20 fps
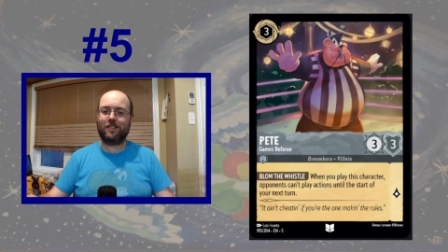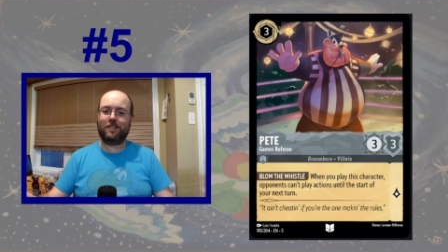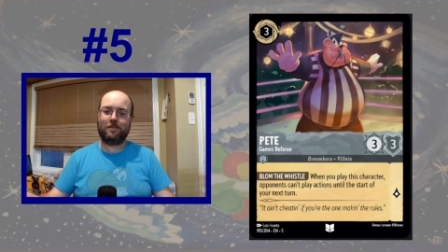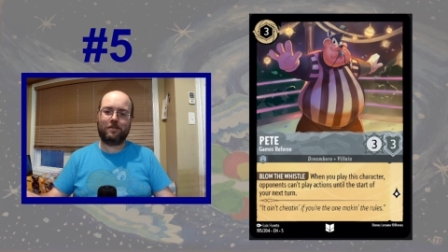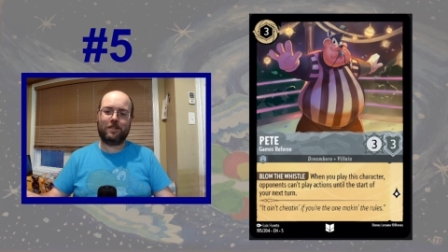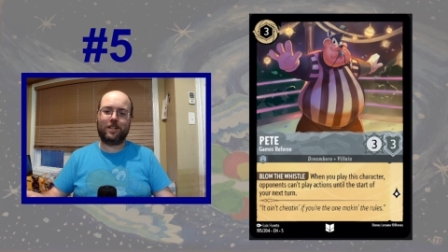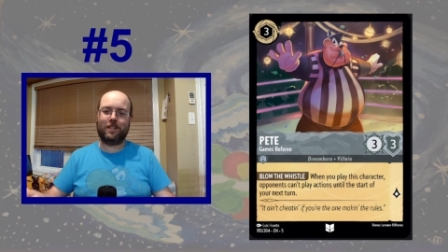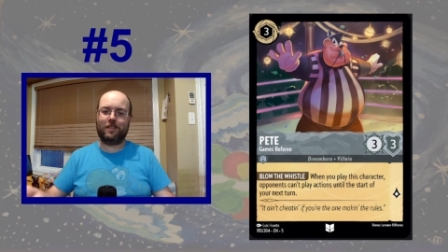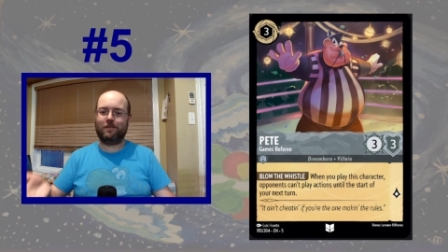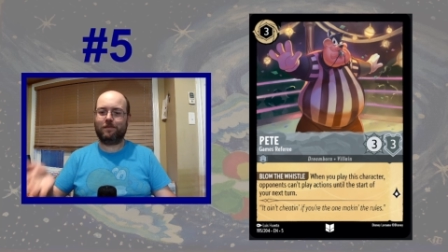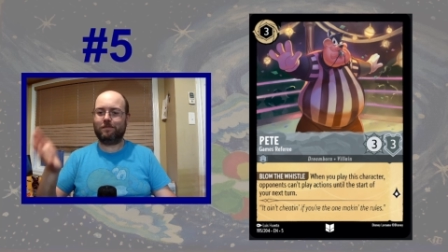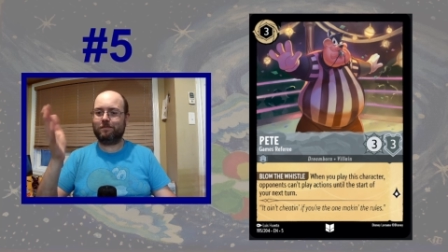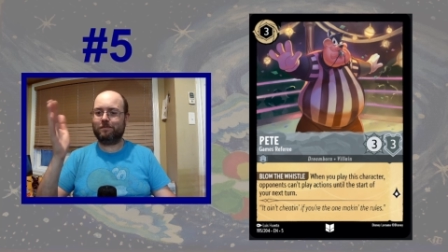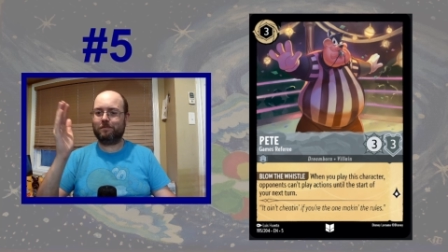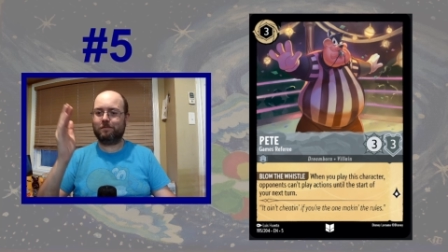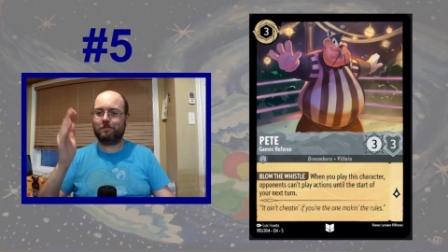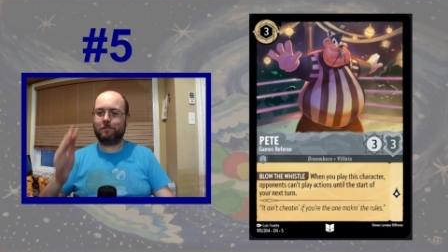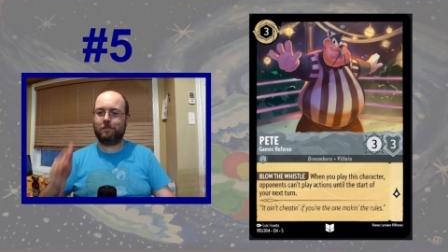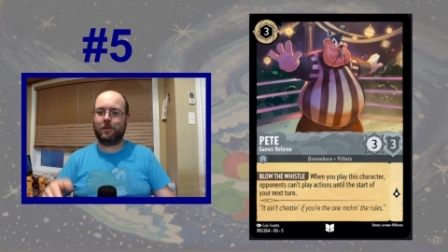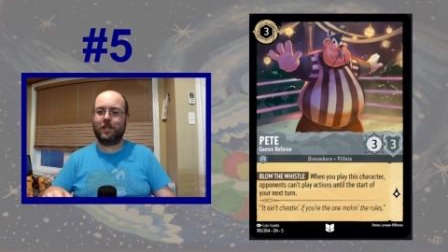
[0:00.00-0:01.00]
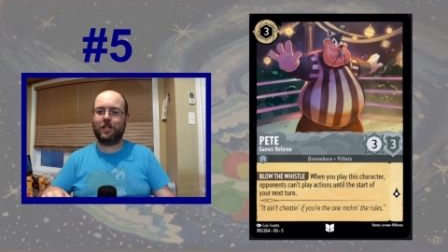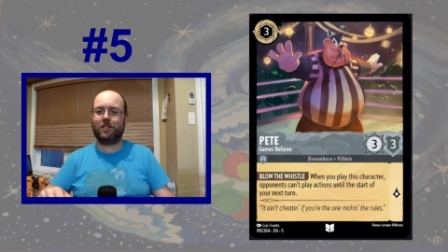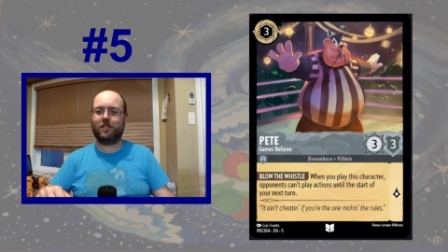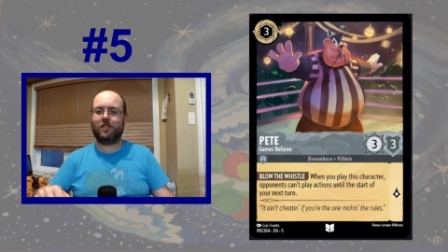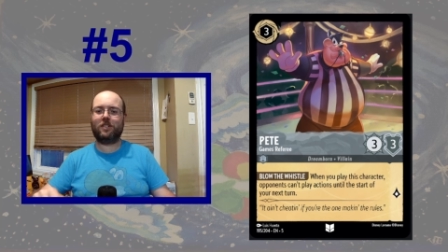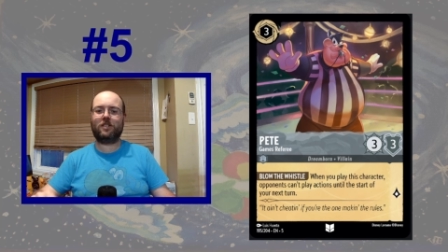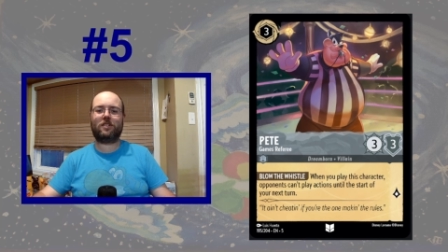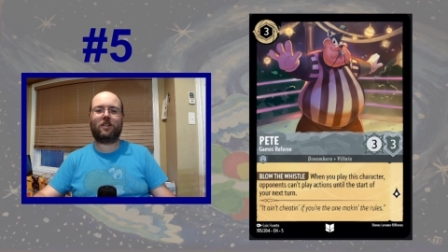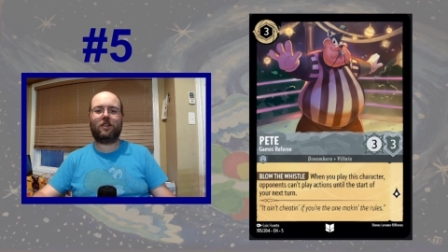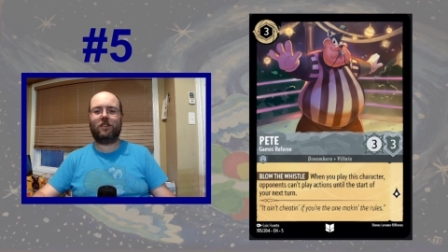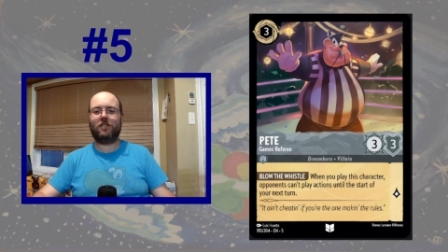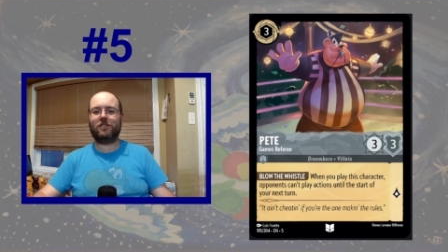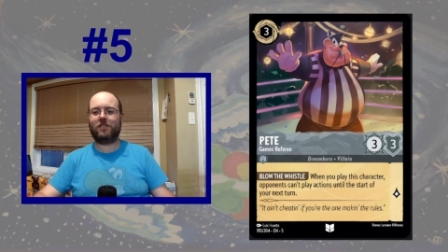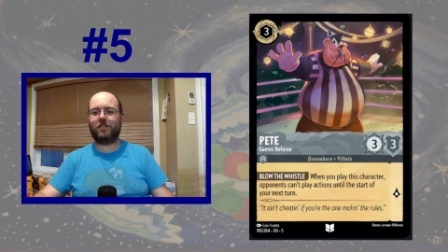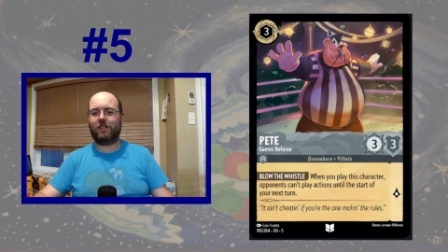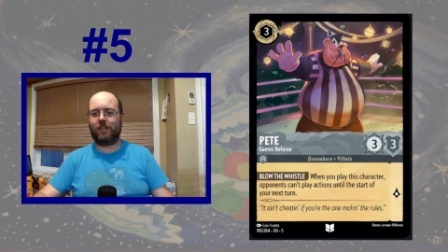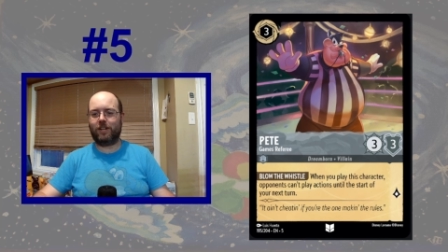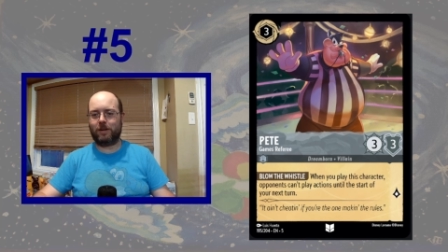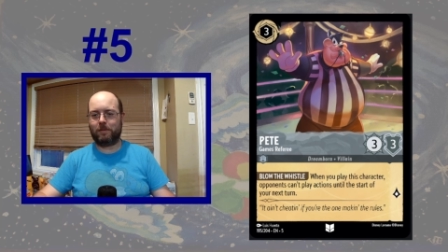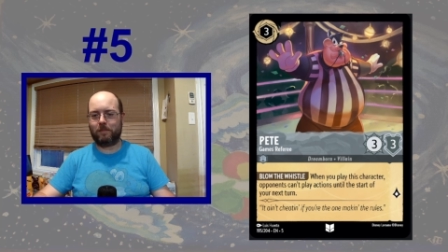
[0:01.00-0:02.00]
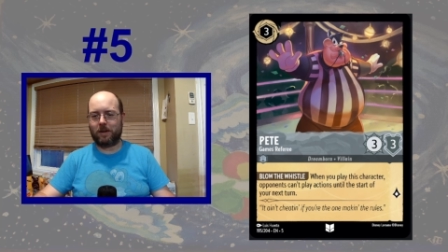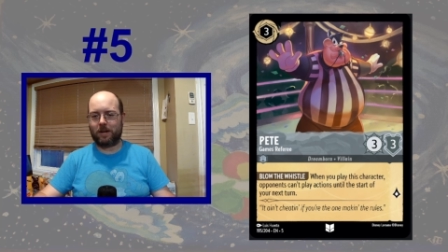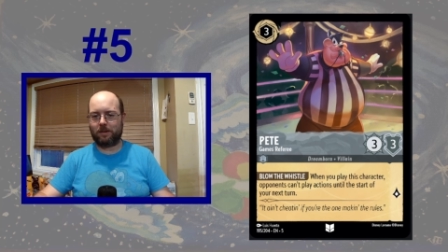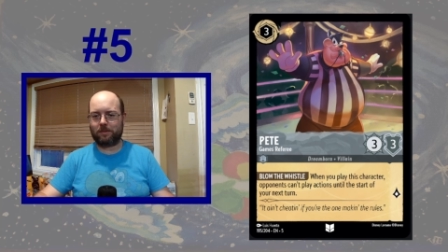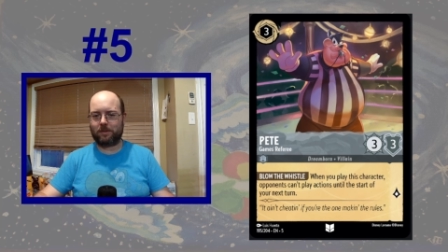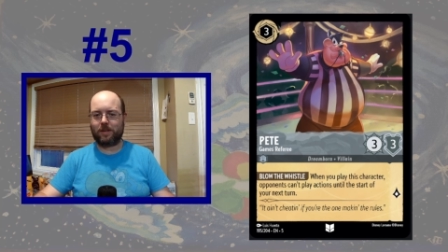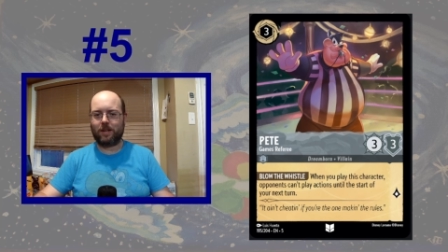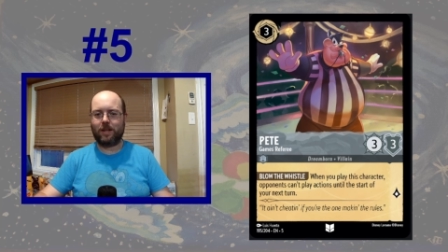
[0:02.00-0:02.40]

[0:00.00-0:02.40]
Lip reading: Well, Pete just calls a timeout,